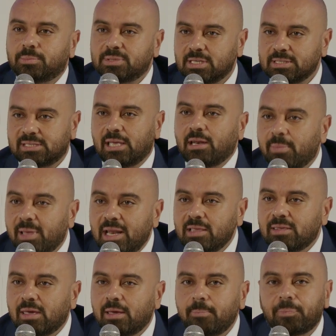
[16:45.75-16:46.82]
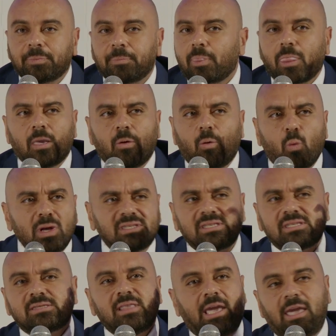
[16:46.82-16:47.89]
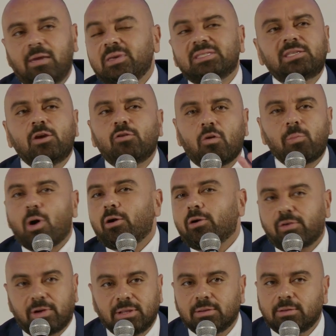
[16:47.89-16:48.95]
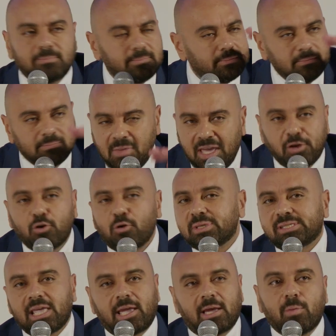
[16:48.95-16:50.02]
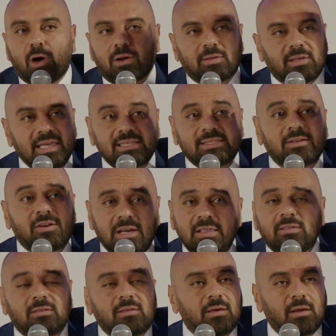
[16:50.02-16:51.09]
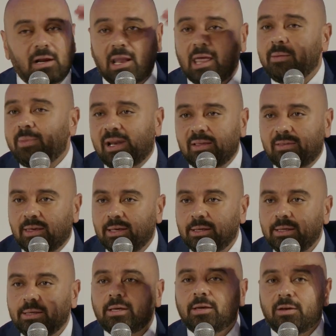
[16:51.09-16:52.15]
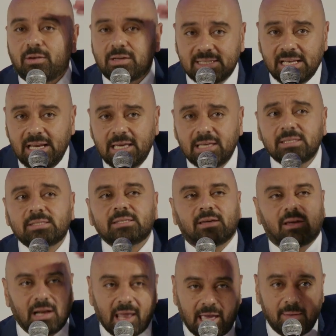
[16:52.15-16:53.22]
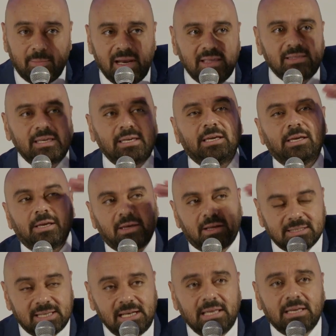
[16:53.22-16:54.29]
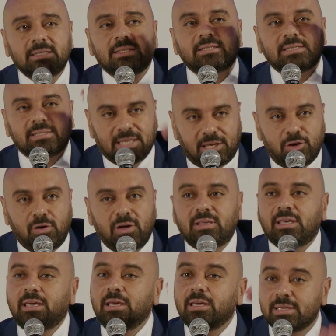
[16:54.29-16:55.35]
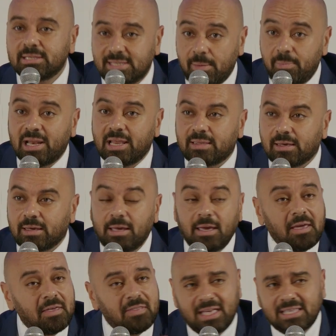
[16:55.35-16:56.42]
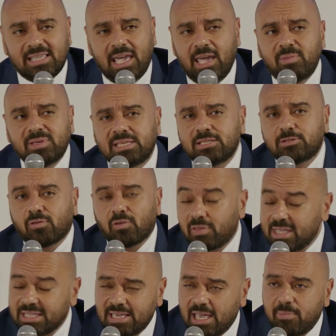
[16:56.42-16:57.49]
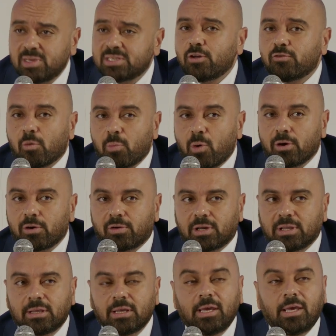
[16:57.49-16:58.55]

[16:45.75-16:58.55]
sustainability. What's the ABC of a power grid? Make no mistake about it. It's grid reliability. Resilience, reliability, resilience, security, stability. That's the ABC of a power grid.